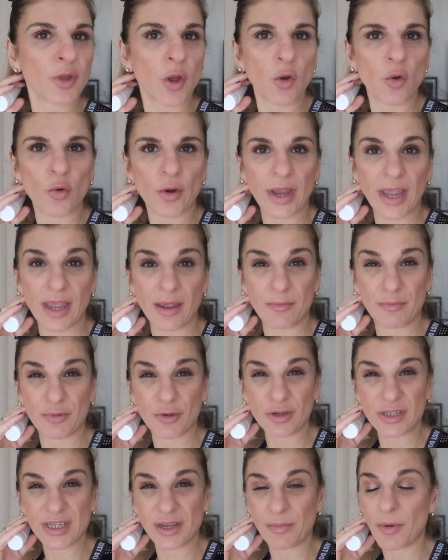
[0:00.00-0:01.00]
OK
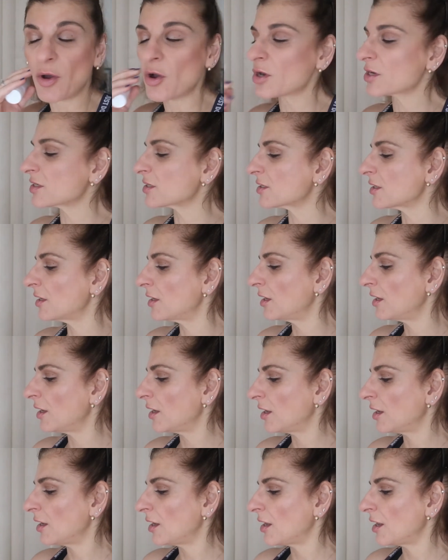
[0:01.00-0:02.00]
Beauty box.
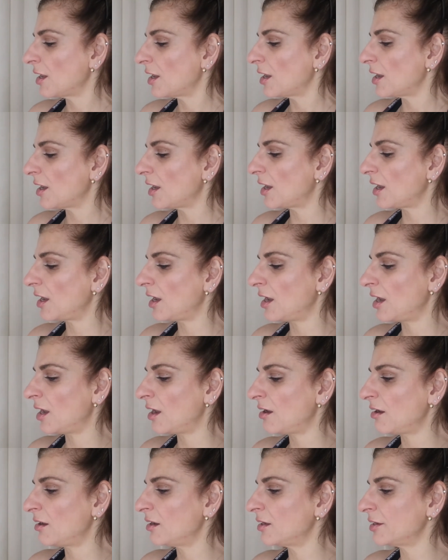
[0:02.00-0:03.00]

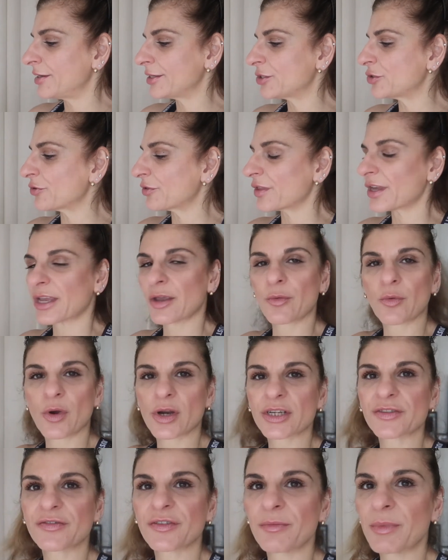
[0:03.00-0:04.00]
Don't think it
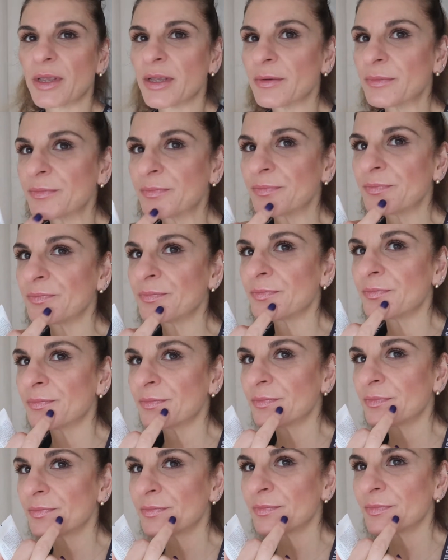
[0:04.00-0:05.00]
works for me.
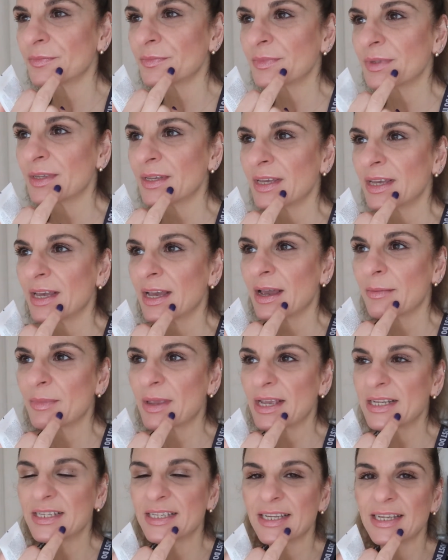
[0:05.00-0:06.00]
I'm
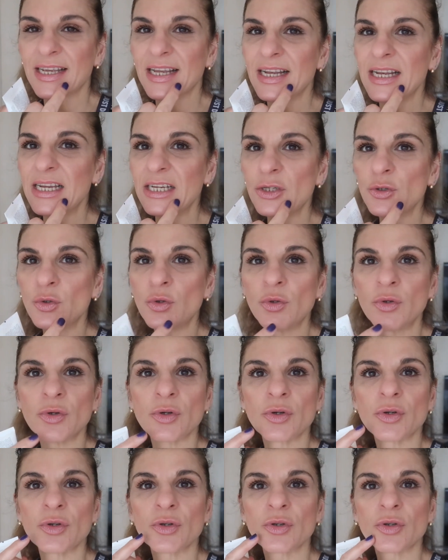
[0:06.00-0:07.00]
getting little
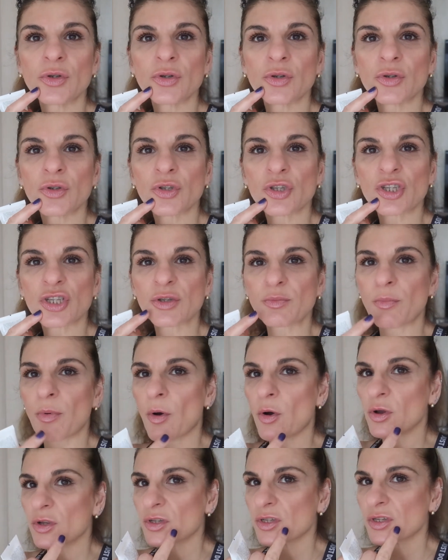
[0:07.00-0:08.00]

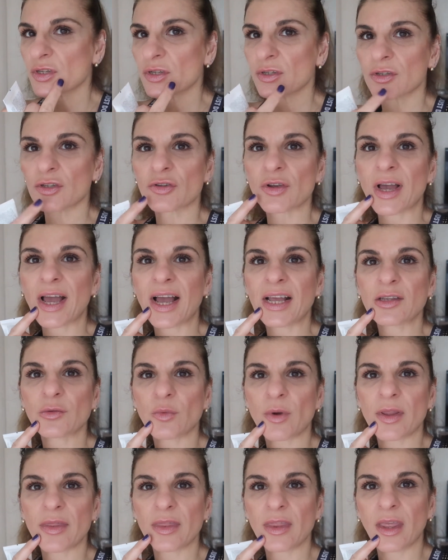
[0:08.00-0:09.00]
spots. So I had
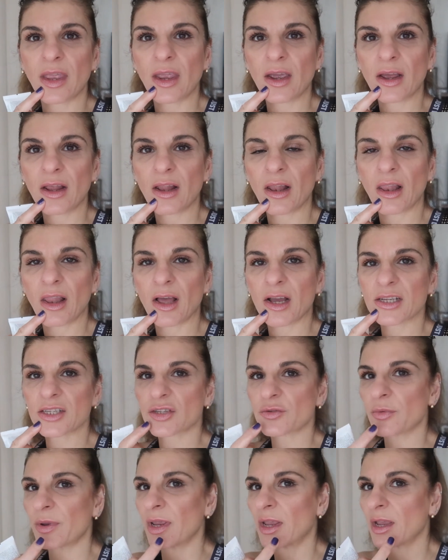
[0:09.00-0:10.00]
one there
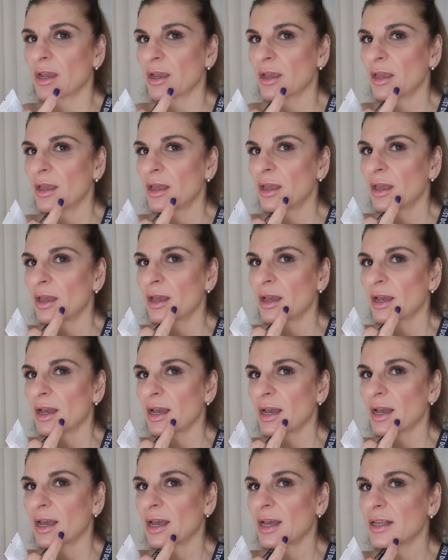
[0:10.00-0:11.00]
last week
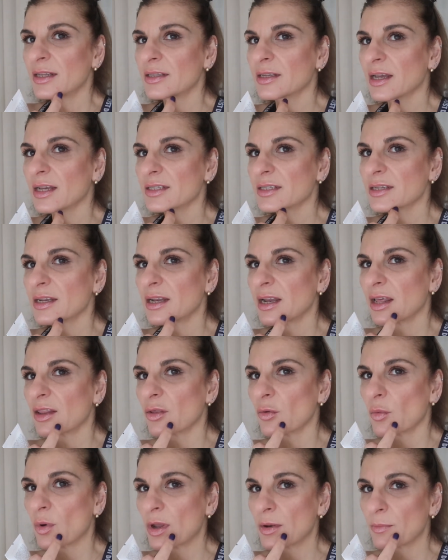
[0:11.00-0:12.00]
and that's
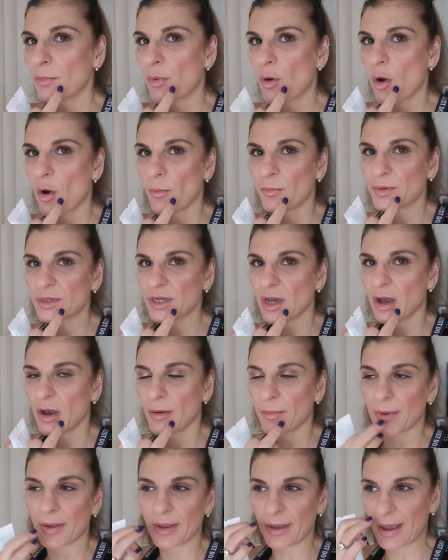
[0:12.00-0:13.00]
another one popped
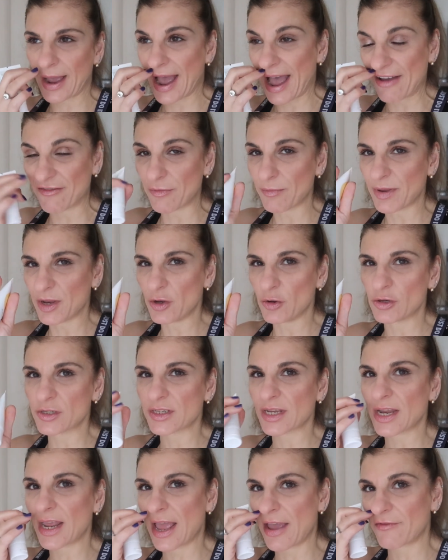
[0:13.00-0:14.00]
up. I haven't been
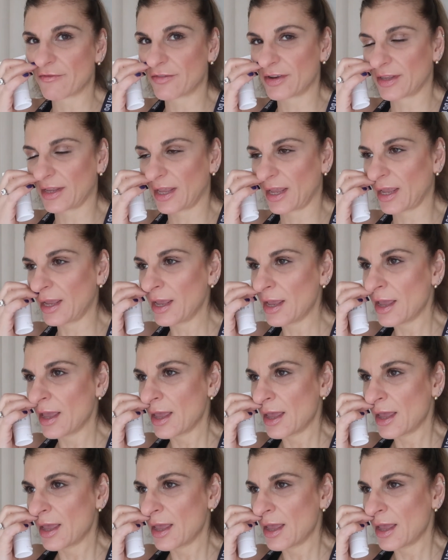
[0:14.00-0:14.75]
using it every day.